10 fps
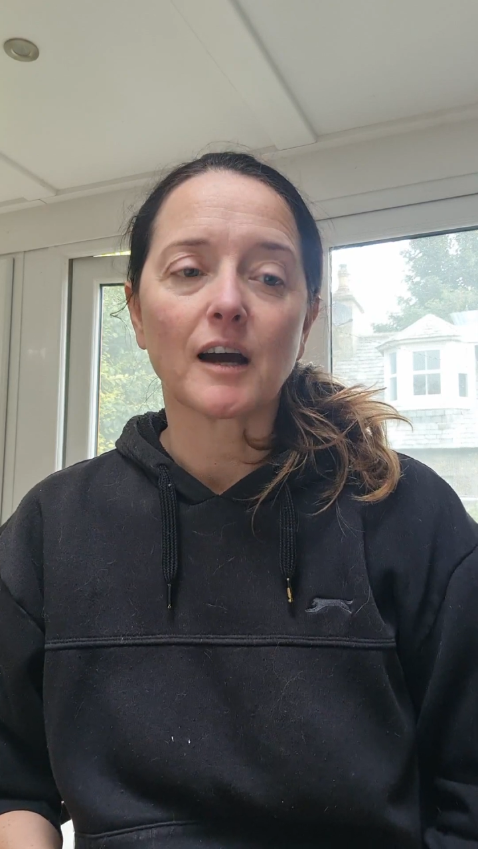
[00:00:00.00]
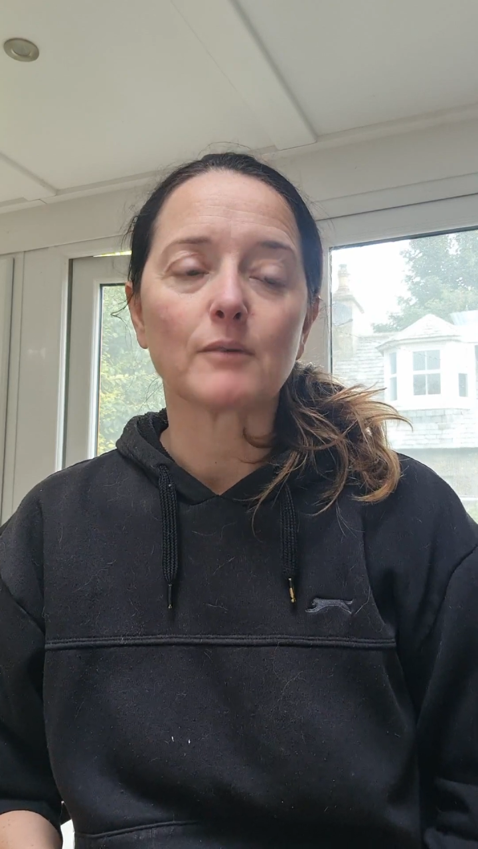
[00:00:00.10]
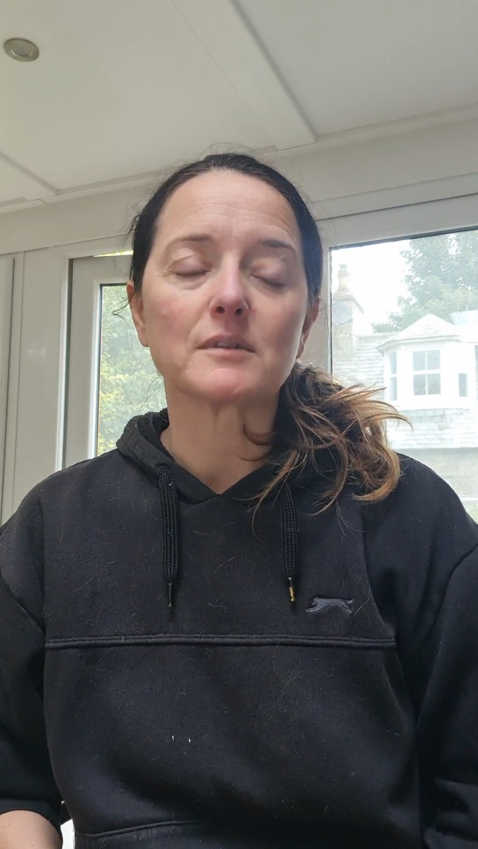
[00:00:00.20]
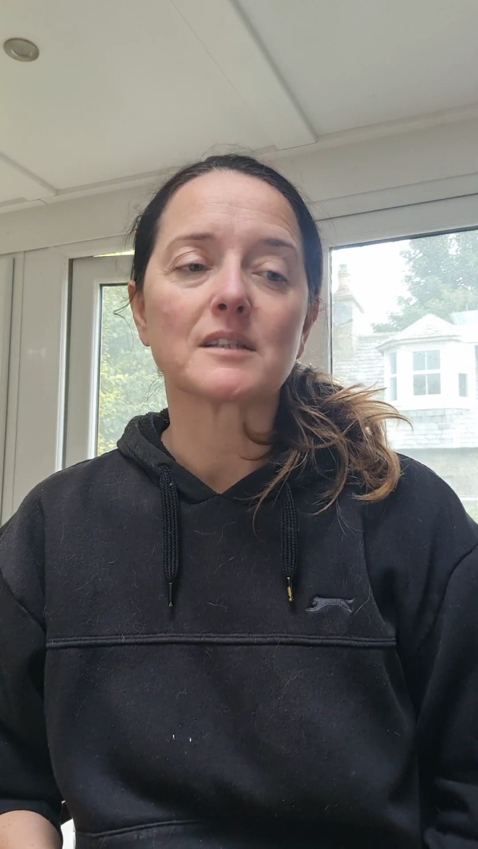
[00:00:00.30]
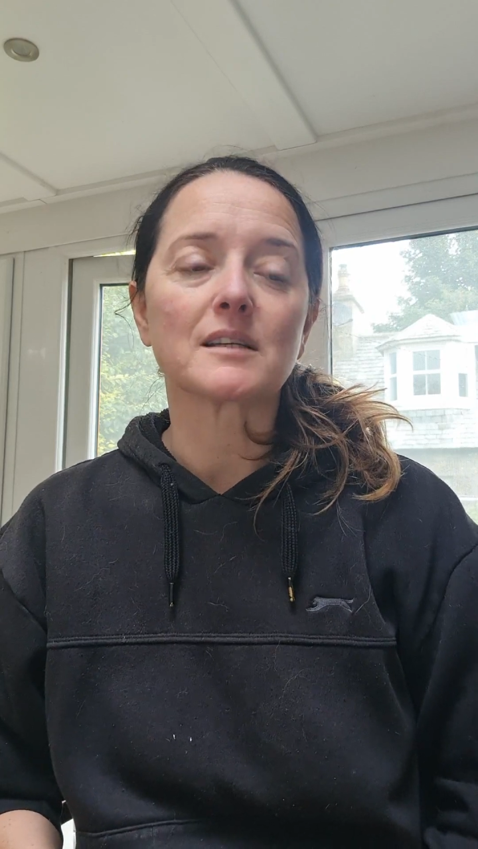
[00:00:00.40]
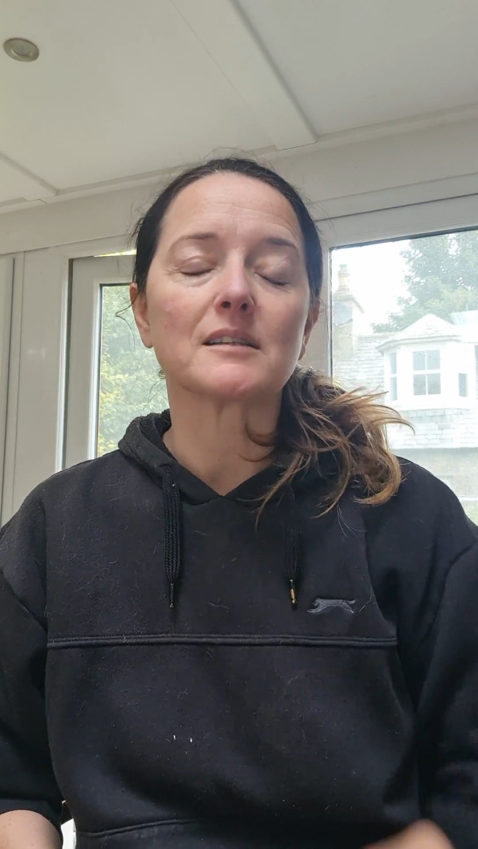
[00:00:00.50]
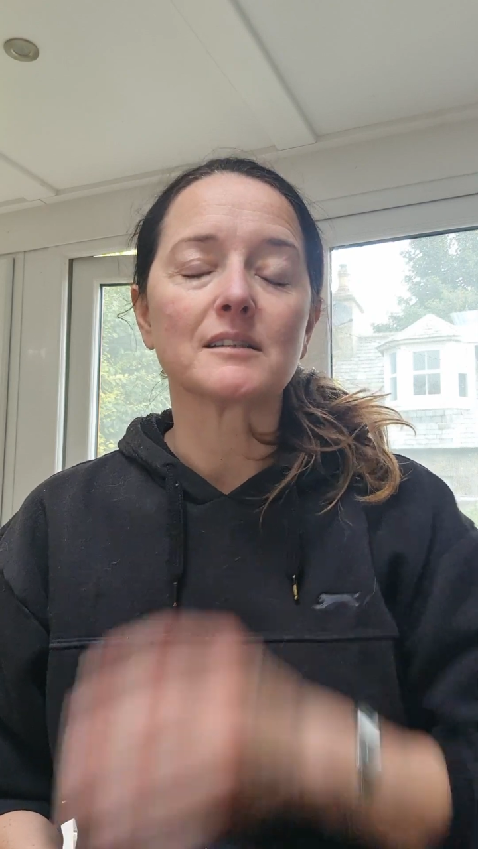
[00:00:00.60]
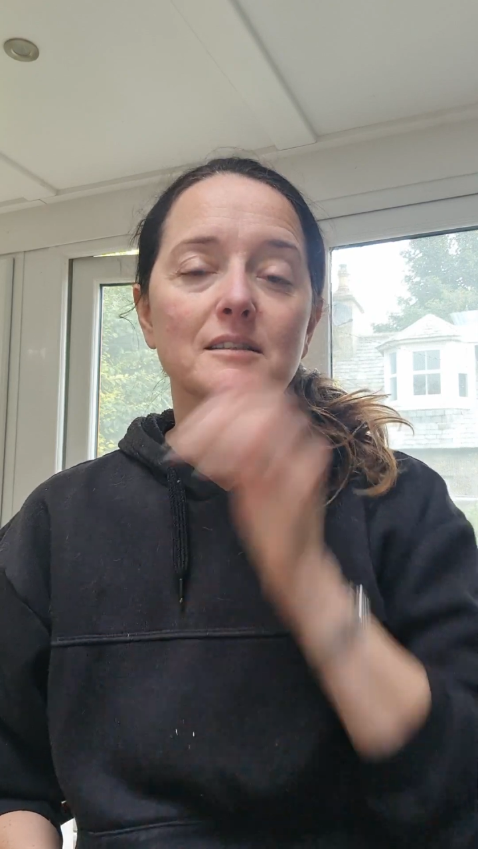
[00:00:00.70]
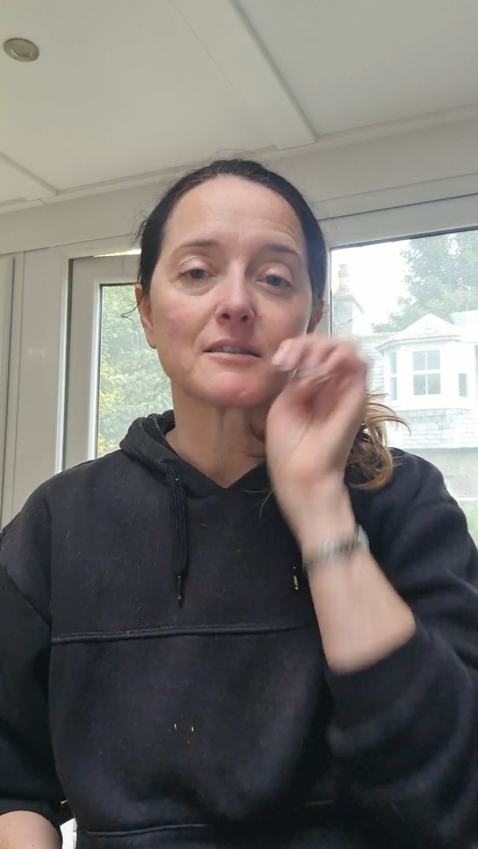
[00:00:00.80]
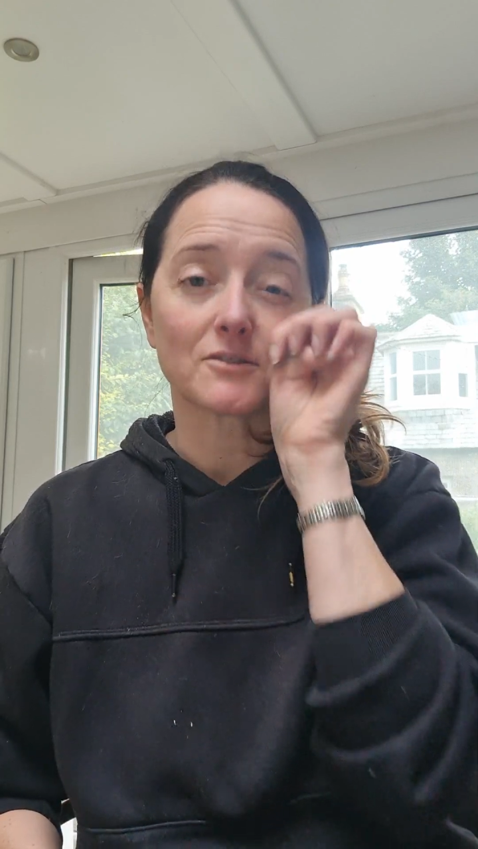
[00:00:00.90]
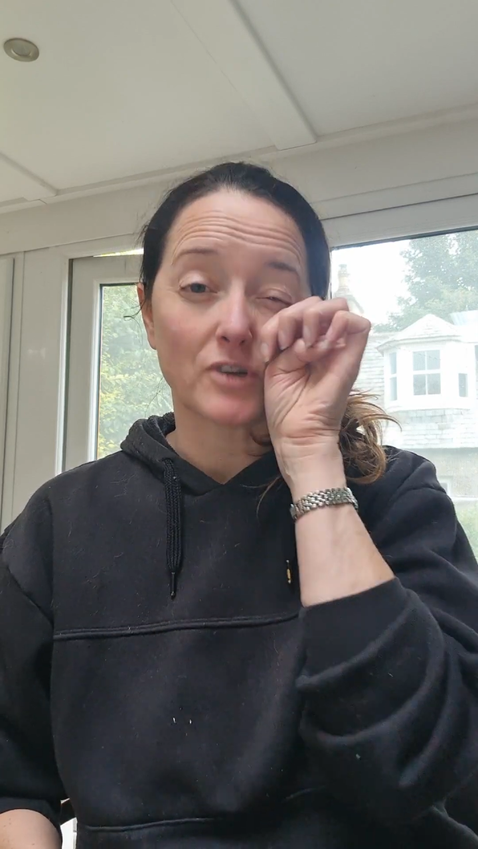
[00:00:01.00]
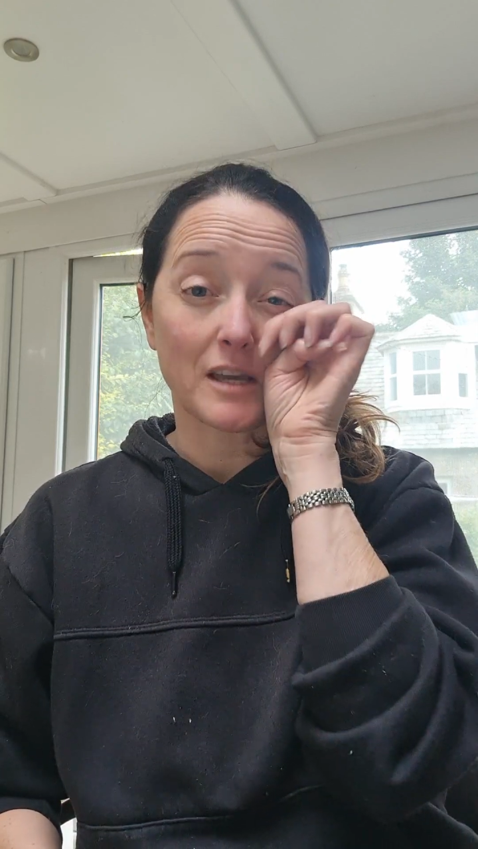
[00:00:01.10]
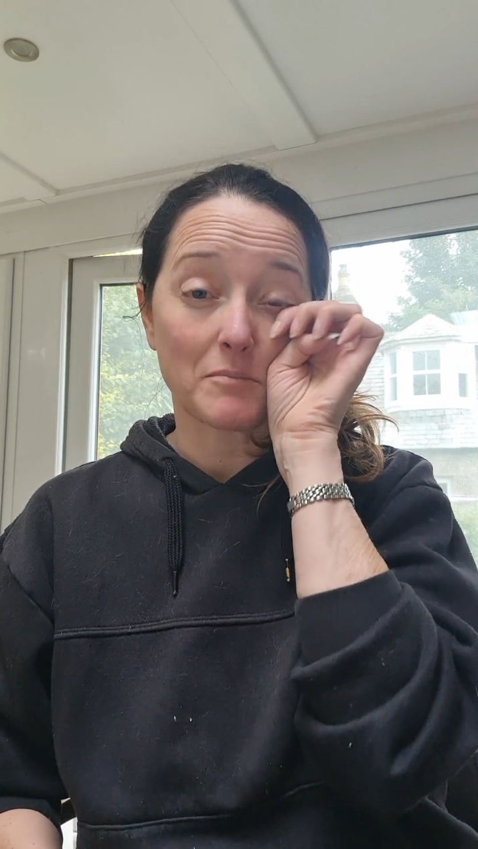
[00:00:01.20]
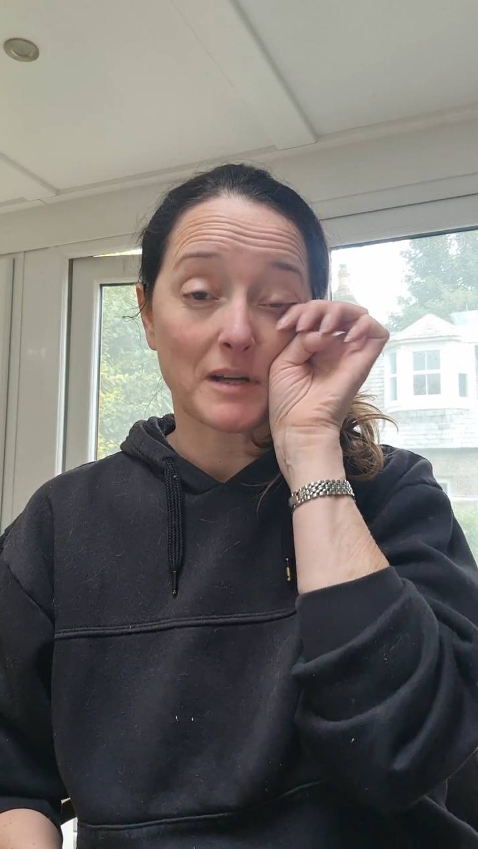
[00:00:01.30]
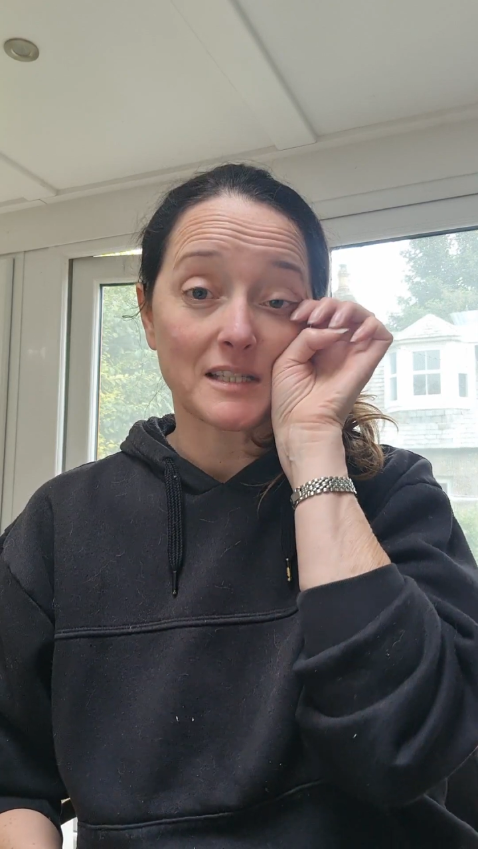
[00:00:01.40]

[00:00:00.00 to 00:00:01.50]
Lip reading: I was sitting drinking my